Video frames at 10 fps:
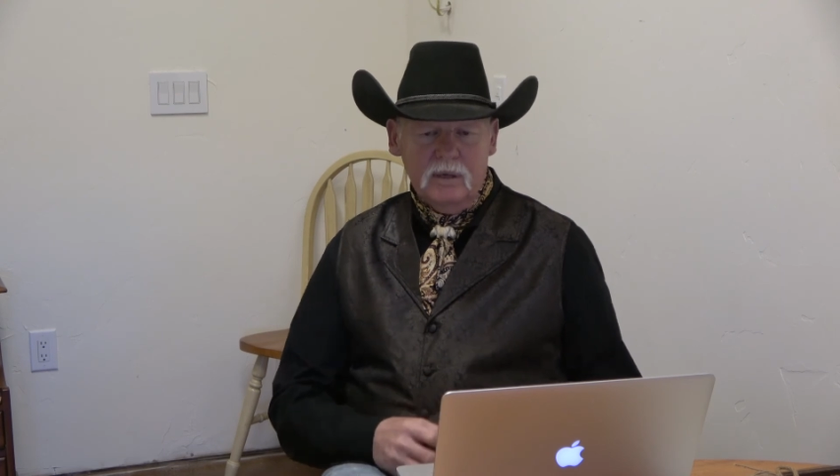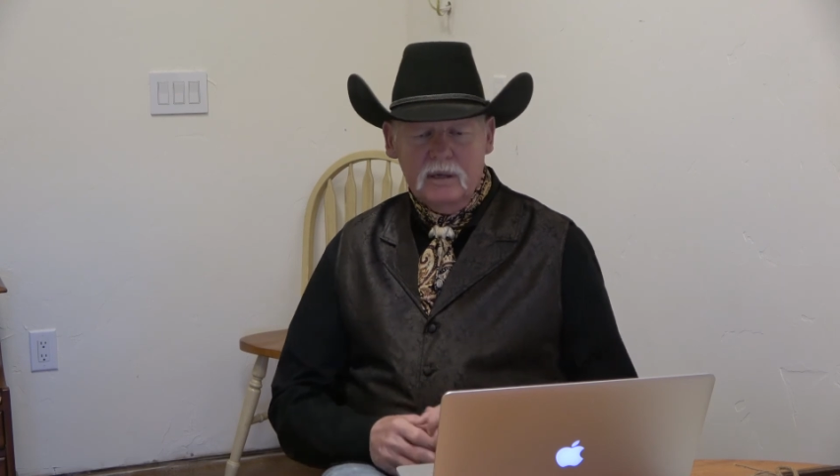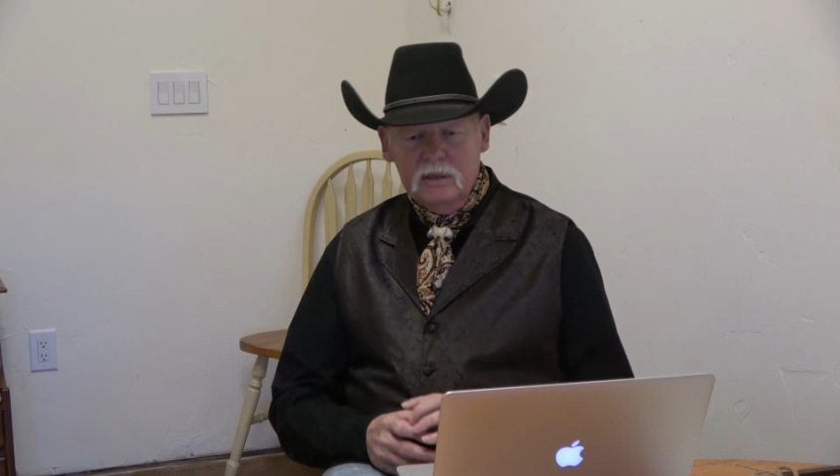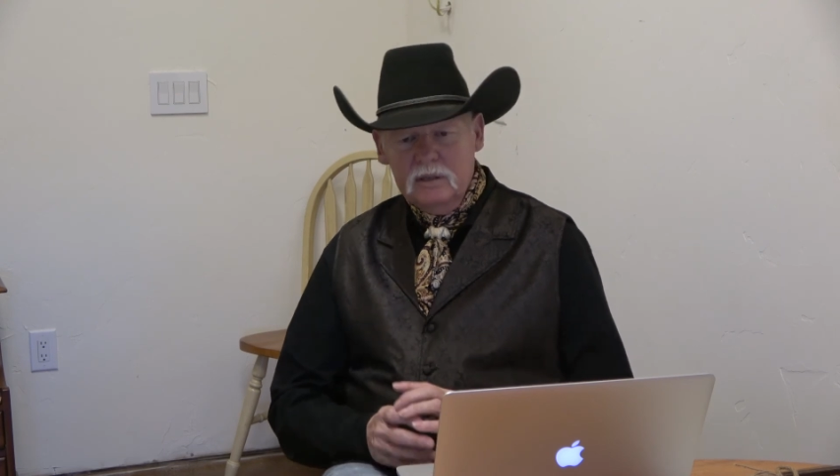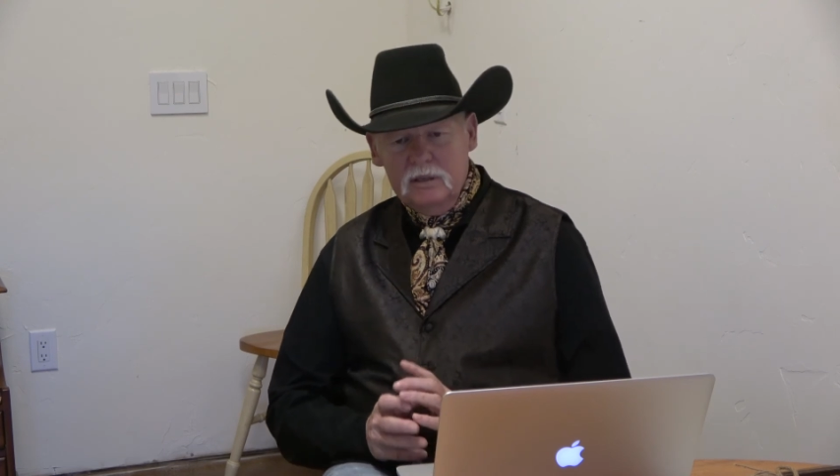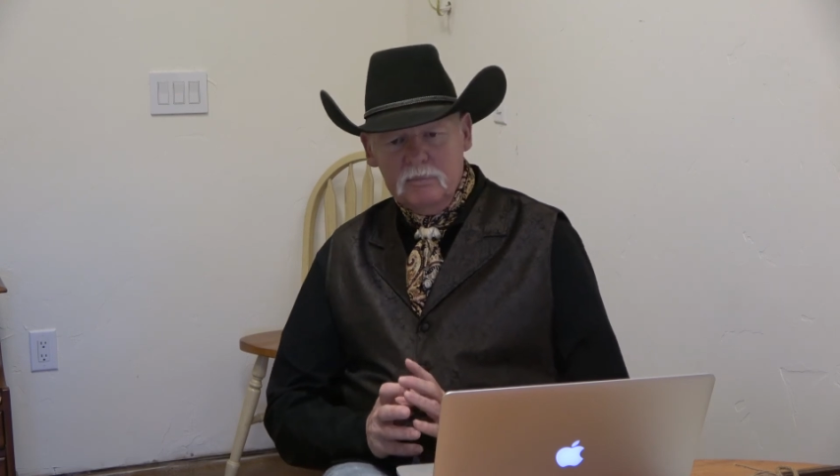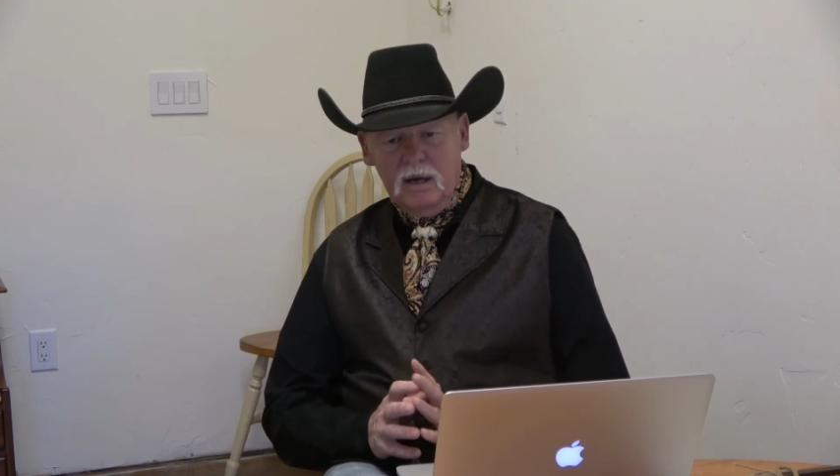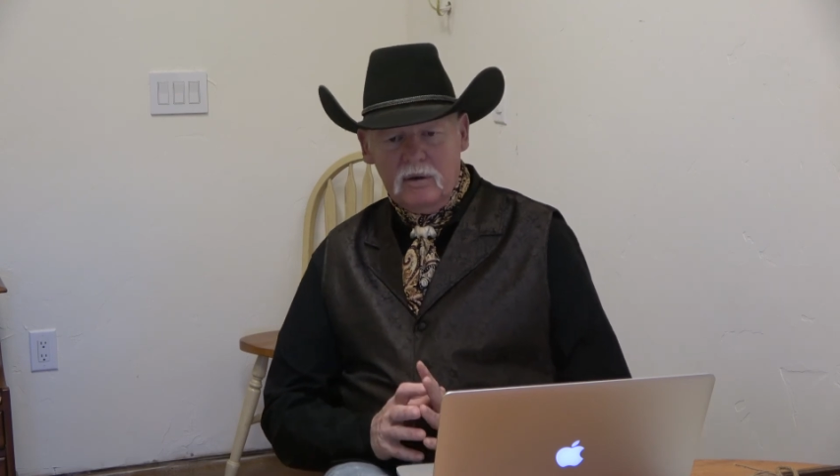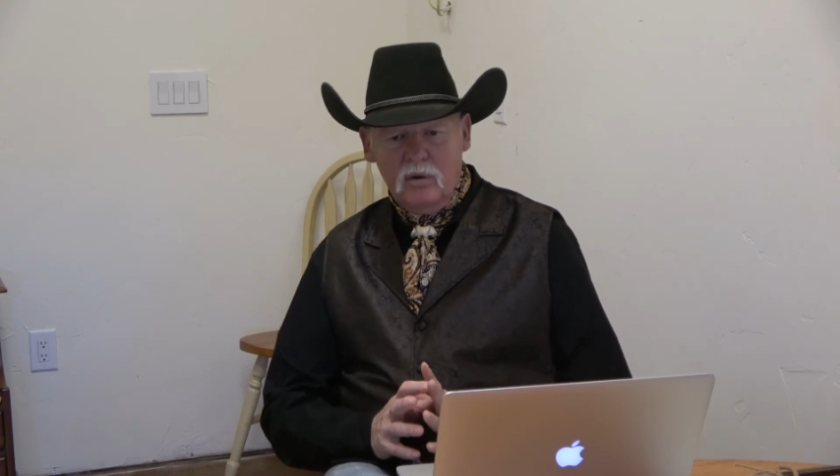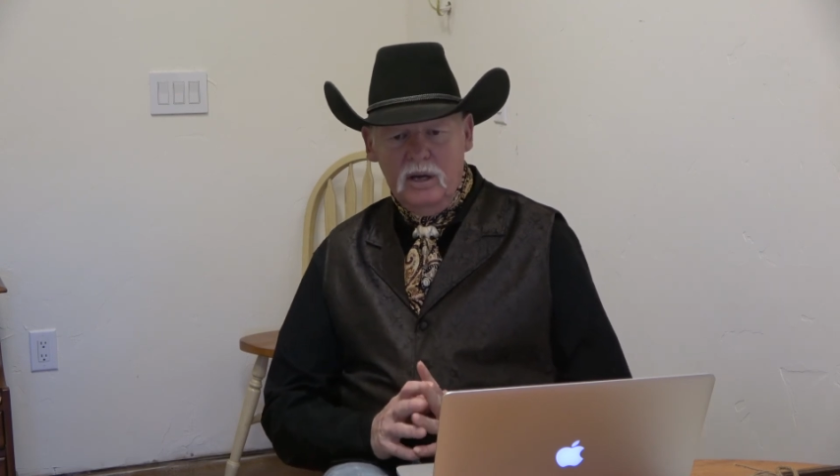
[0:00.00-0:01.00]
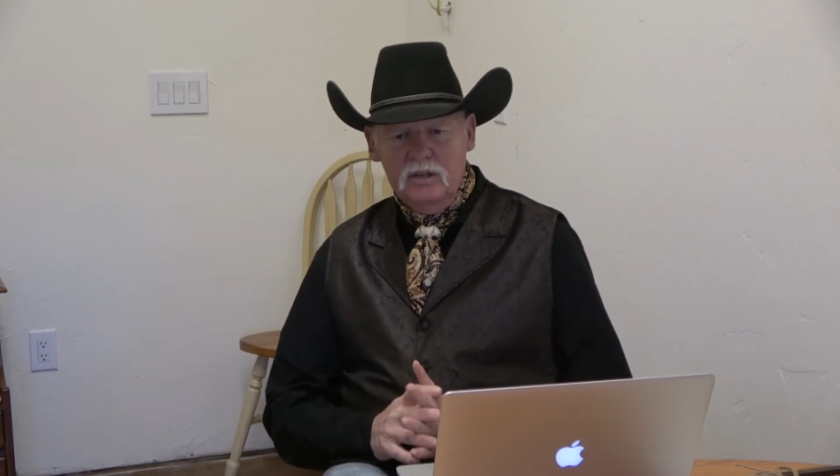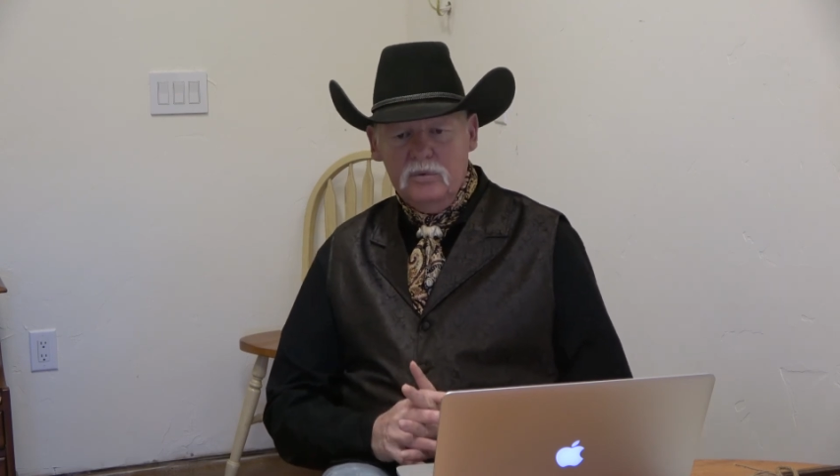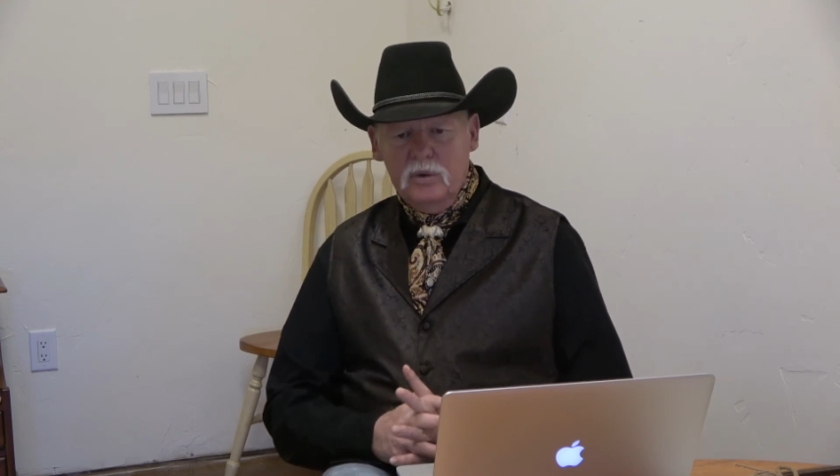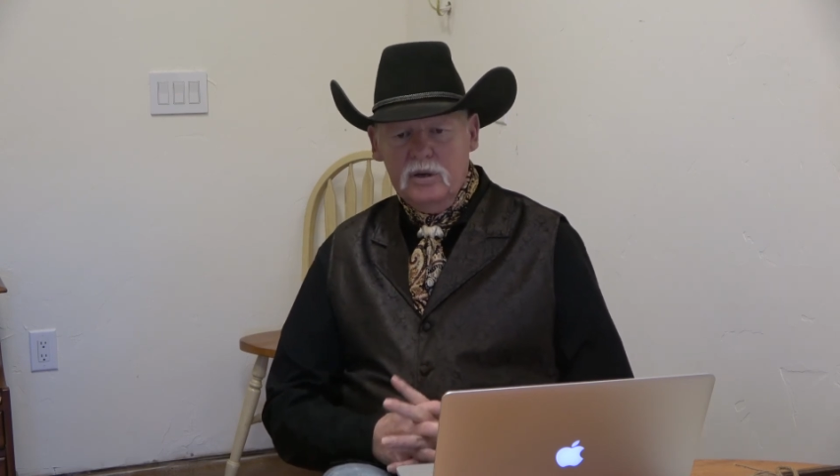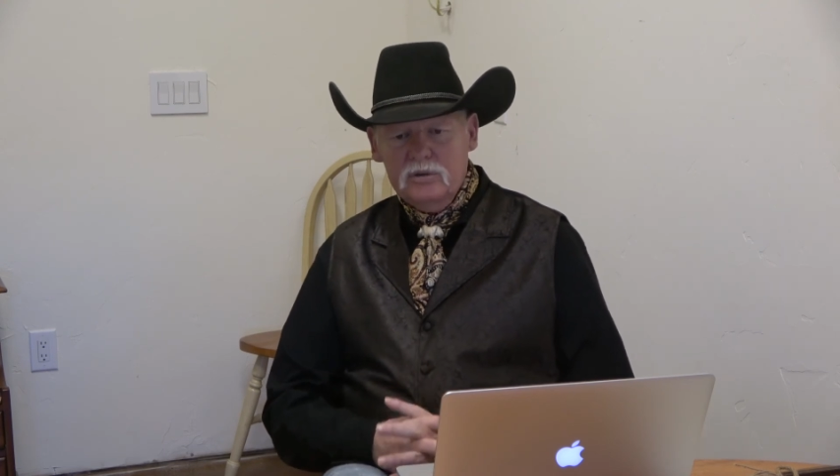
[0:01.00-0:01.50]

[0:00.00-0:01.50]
because it is by grace we